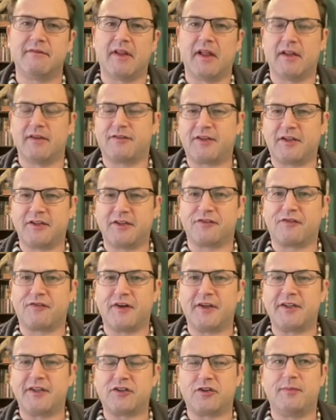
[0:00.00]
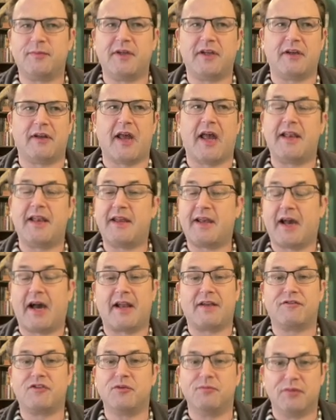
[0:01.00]
schizophrenia to be any kind
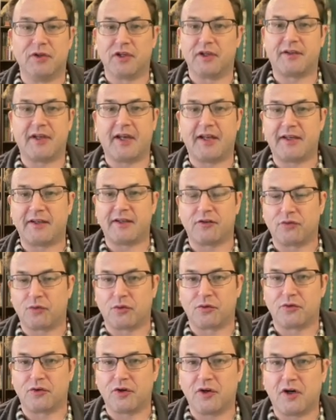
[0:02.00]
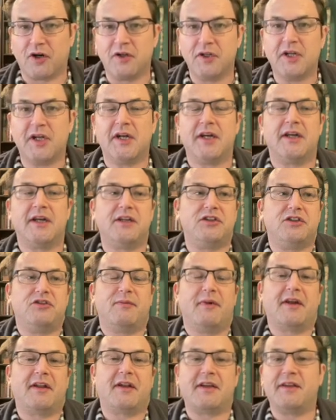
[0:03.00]
of debilitating disorder at all. You
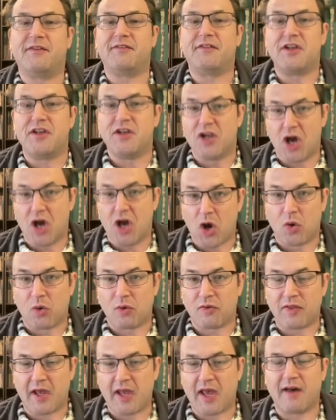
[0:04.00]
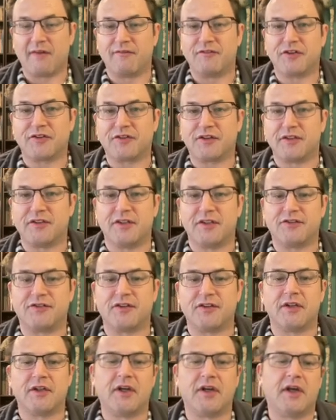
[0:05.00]
may not even know they have this
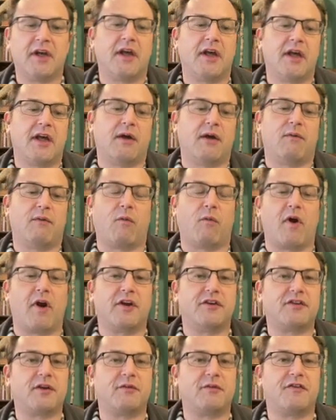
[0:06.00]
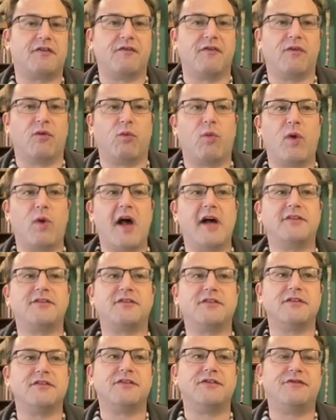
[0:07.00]
condition. Whereas somebody from the
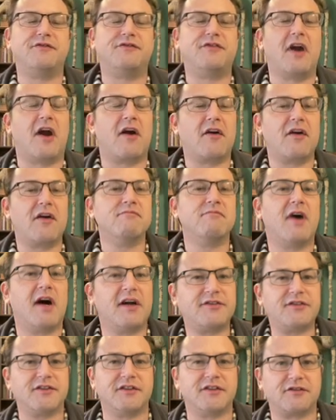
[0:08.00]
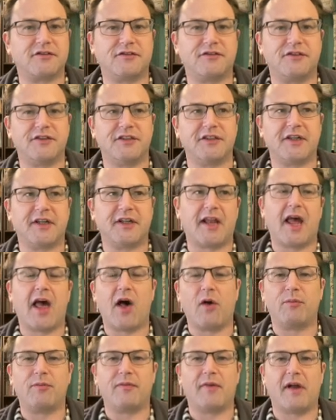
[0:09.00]
West is very much interested in
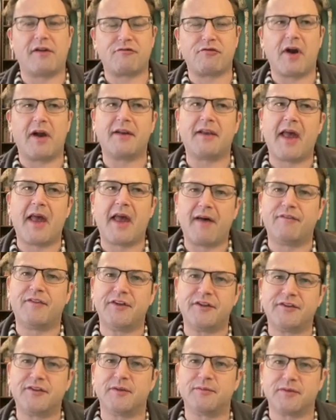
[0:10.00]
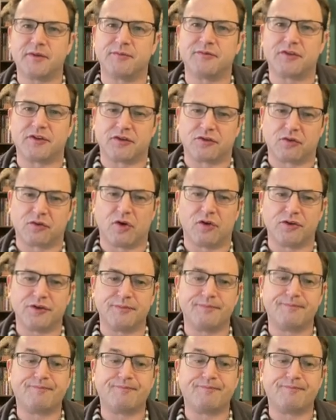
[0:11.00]
help trying to have these symptoms controlled.